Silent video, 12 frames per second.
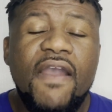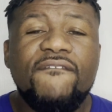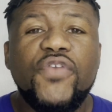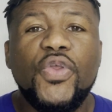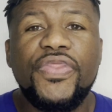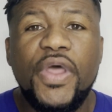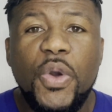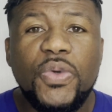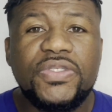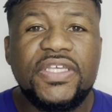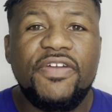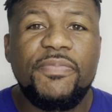For
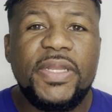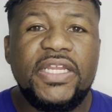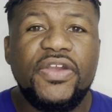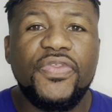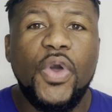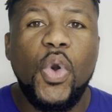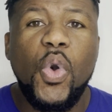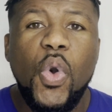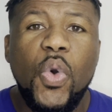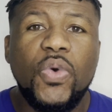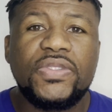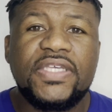those that have been here the
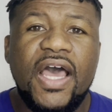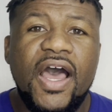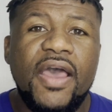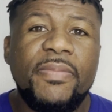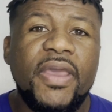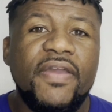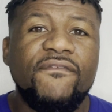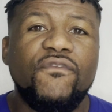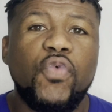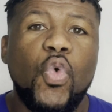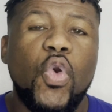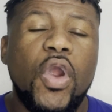whole time and
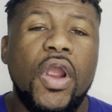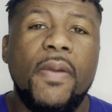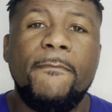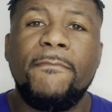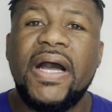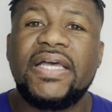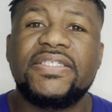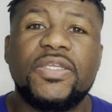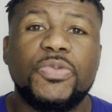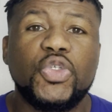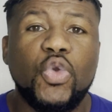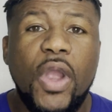for my
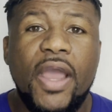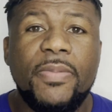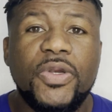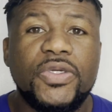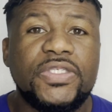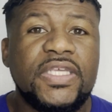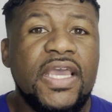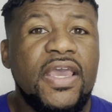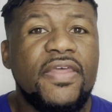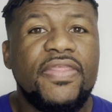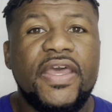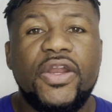subscribers
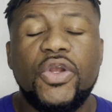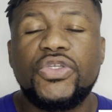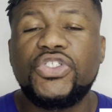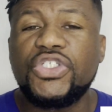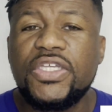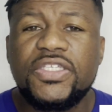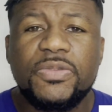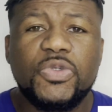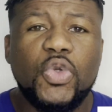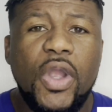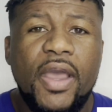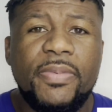that are just
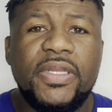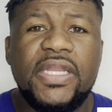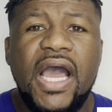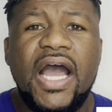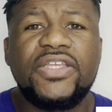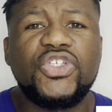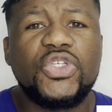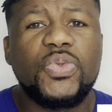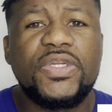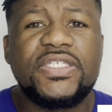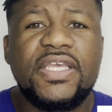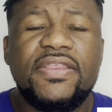subscribing, I just
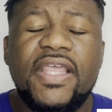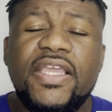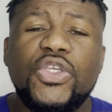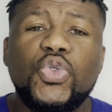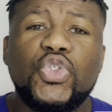want to say thank you